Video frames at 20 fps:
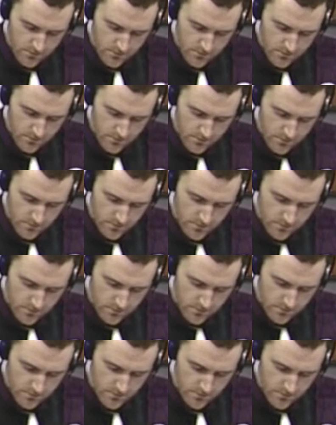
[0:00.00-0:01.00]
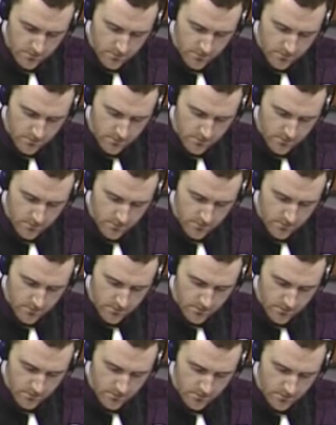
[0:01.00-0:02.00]

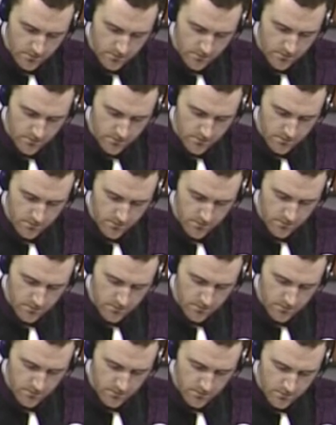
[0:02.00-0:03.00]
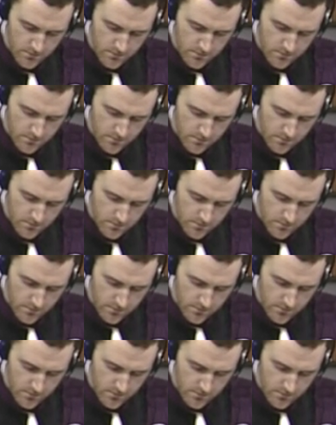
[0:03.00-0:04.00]

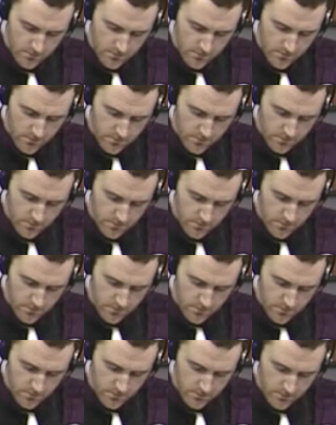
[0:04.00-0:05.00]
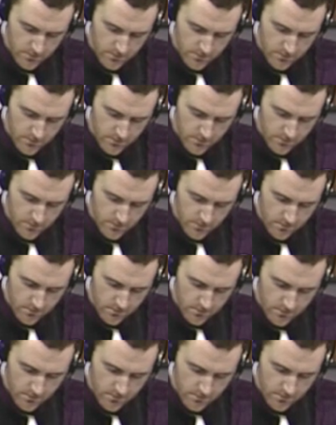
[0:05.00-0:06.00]

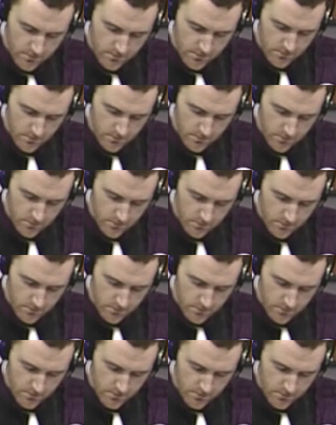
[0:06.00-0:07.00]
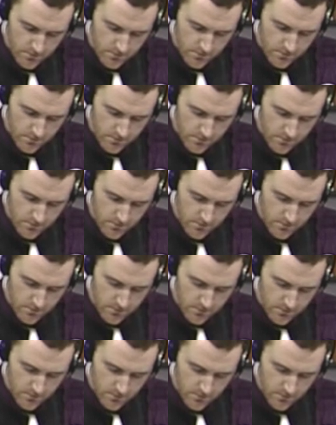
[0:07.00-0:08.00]
The person shown says nothing.